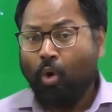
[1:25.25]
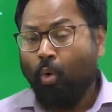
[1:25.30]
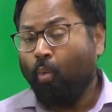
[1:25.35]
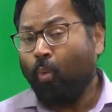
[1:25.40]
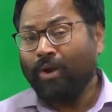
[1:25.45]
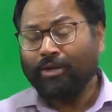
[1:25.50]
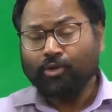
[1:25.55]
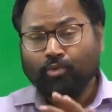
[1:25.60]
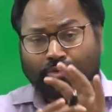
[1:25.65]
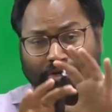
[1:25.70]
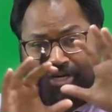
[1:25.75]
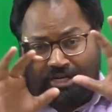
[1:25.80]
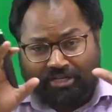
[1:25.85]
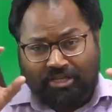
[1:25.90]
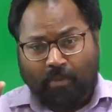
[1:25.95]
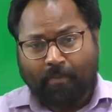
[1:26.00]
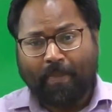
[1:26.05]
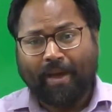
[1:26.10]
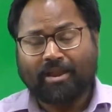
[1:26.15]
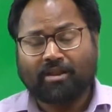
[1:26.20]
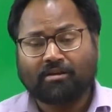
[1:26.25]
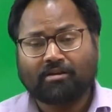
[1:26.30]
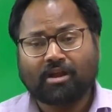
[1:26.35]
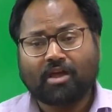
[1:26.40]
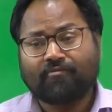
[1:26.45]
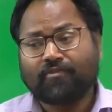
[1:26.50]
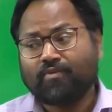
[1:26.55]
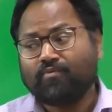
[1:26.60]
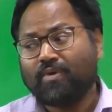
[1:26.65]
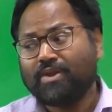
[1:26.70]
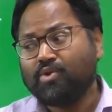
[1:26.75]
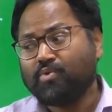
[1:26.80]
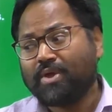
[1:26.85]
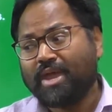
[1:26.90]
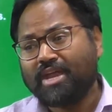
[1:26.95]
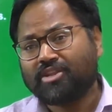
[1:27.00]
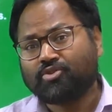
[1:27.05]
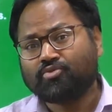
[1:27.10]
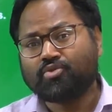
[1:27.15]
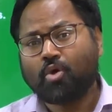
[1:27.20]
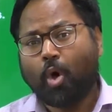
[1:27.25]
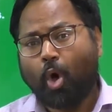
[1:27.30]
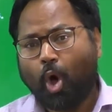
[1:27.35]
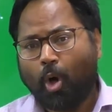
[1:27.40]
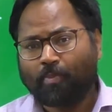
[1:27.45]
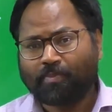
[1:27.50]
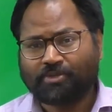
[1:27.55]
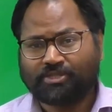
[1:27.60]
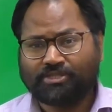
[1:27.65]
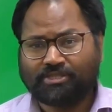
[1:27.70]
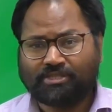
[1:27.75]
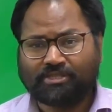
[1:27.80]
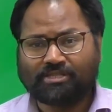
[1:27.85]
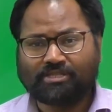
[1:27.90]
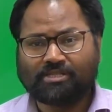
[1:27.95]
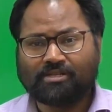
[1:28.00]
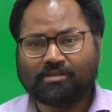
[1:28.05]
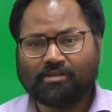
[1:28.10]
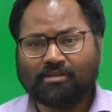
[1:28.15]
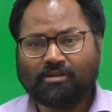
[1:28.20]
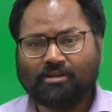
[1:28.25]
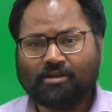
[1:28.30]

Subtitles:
When you read the paragraph and when you get to the options,